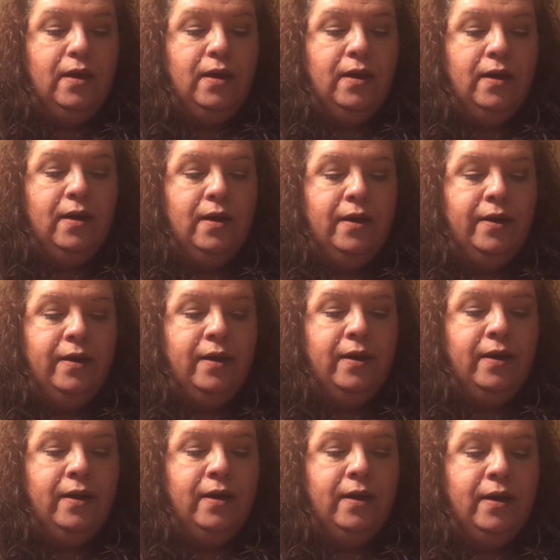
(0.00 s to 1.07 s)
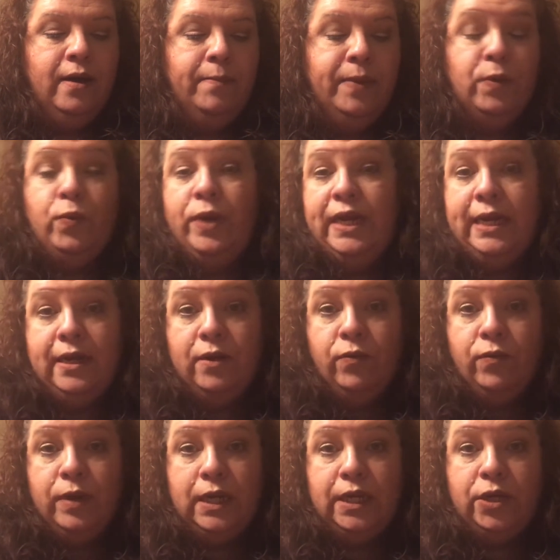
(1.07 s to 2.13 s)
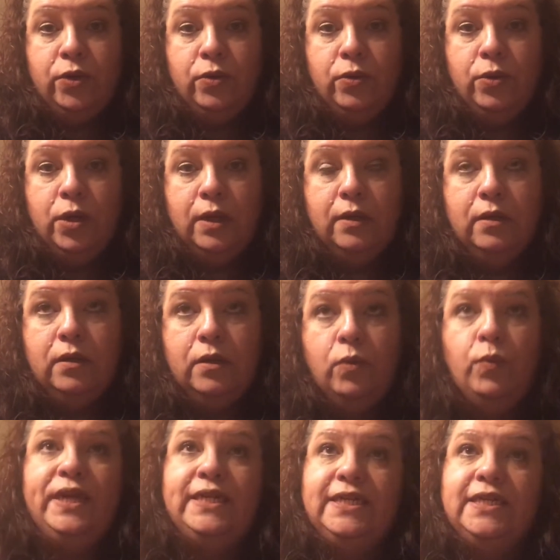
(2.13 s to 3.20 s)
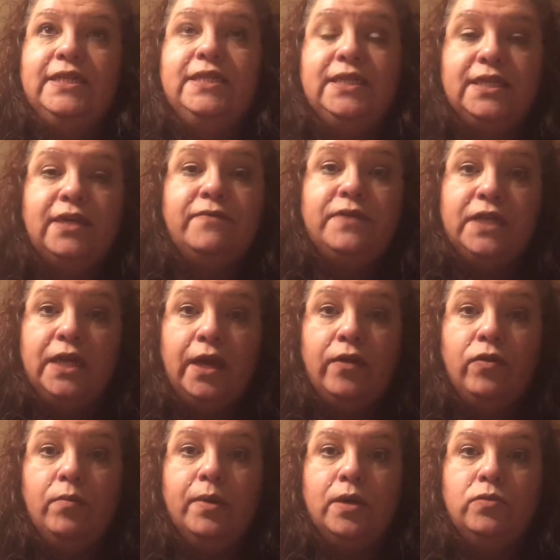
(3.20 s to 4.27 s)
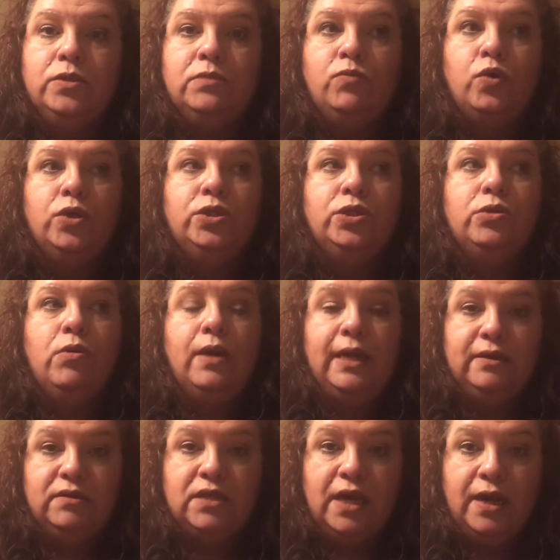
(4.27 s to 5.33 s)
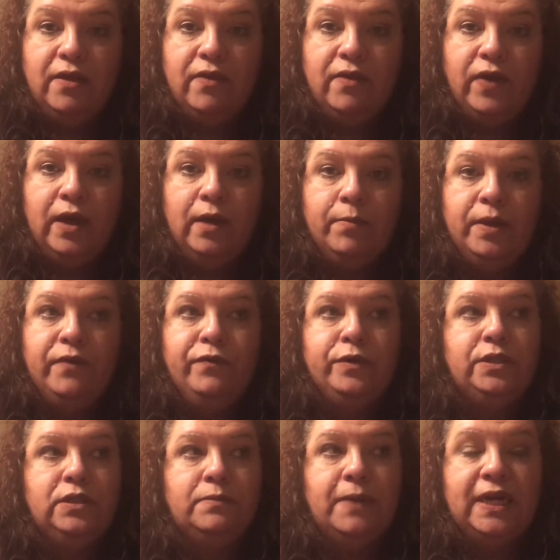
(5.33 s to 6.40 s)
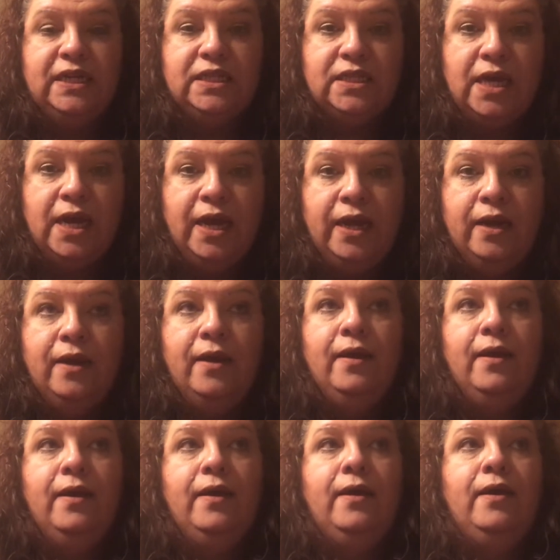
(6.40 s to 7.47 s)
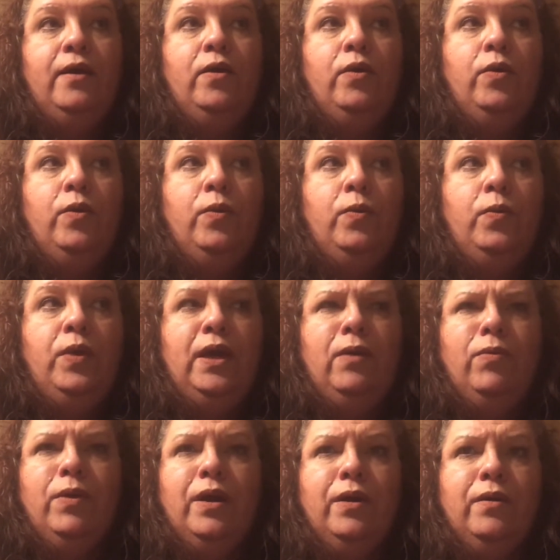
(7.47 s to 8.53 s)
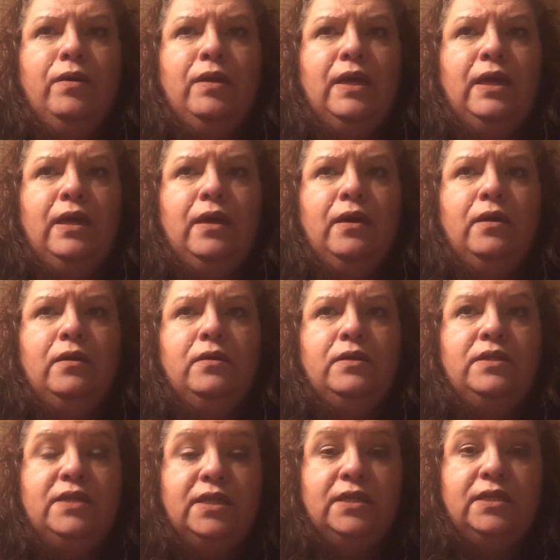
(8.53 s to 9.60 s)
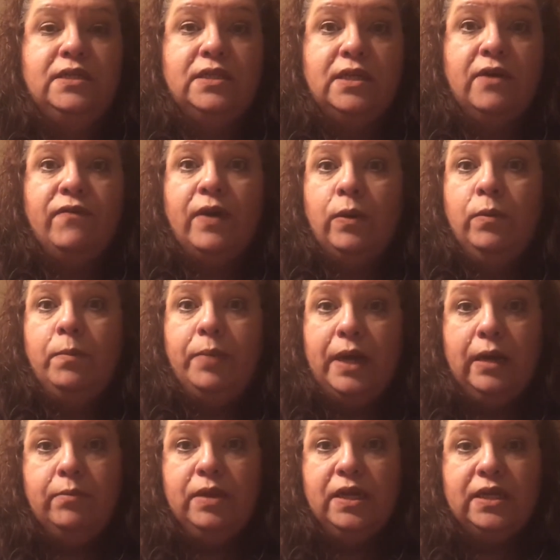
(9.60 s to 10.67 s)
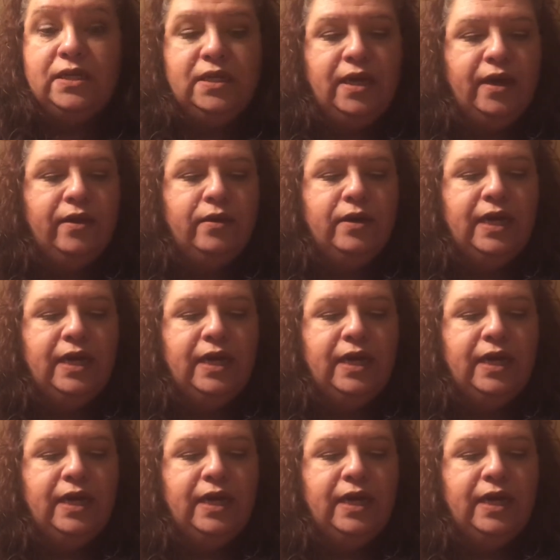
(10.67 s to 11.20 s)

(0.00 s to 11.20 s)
But we didn't really do, we did stuff together, but it was more so on his side of the family versus my side. We rarely did stuff out in public together.